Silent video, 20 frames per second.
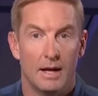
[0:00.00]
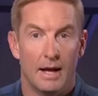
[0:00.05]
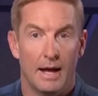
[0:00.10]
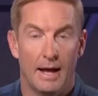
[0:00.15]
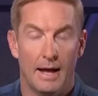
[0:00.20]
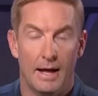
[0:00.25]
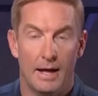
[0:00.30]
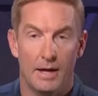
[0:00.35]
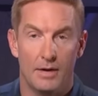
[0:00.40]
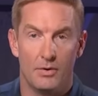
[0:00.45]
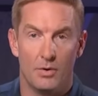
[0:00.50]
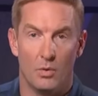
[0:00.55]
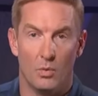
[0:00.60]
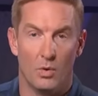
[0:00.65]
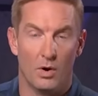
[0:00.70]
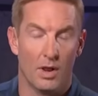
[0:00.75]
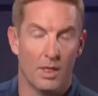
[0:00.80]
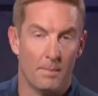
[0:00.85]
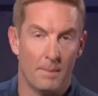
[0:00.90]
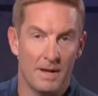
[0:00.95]
had
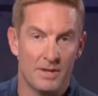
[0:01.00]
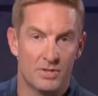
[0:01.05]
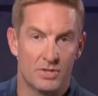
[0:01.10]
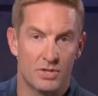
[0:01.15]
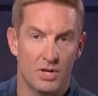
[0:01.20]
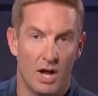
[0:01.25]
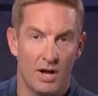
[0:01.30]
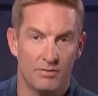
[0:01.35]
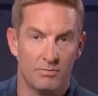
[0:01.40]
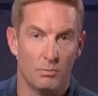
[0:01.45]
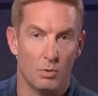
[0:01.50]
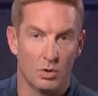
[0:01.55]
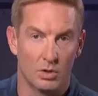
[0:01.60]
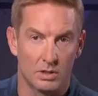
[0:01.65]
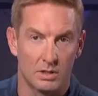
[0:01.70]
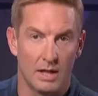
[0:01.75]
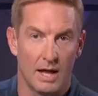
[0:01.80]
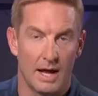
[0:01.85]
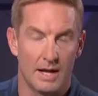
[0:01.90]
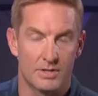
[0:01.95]
one of the best sophomore
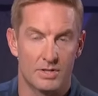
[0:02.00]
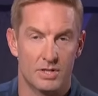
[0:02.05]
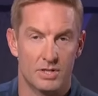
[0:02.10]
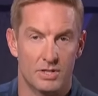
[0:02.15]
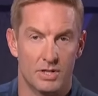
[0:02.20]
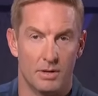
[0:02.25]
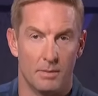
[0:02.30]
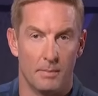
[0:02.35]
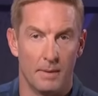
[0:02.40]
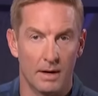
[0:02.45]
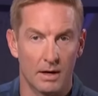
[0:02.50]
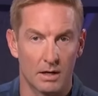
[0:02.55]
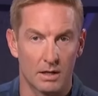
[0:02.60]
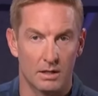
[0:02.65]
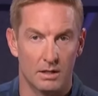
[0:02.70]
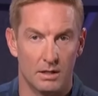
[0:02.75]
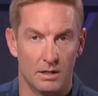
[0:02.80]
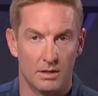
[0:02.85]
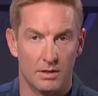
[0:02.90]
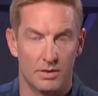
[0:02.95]
classes in
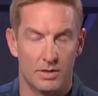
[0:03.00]
America